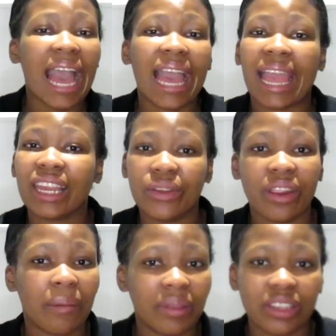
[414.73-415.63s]
I highly
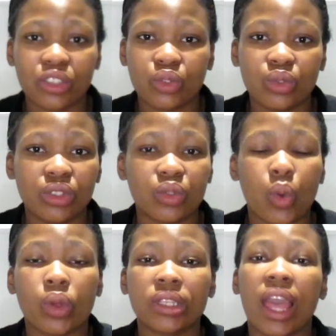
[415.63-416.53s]
recommend that you do this
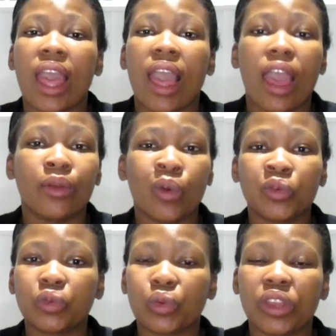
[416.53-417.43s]
course. And
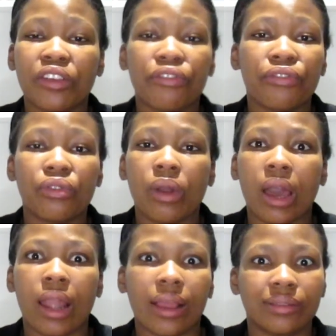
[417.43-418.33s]
also, if you
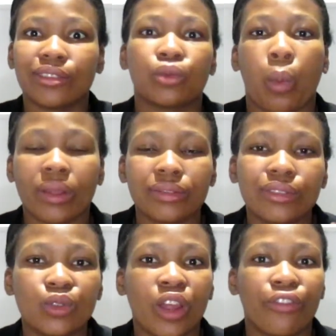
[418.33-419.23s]
are like just
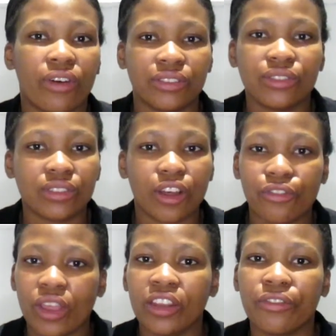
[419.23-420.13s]
wanting to advance
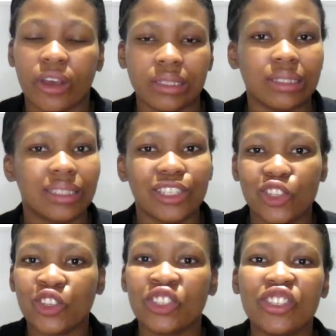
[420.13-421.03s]
yourself, you're in
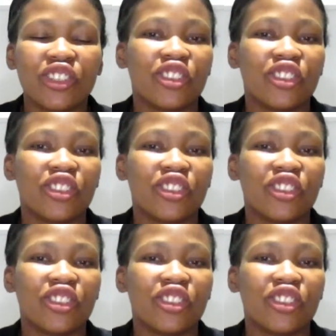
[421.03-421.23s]
varsity, you need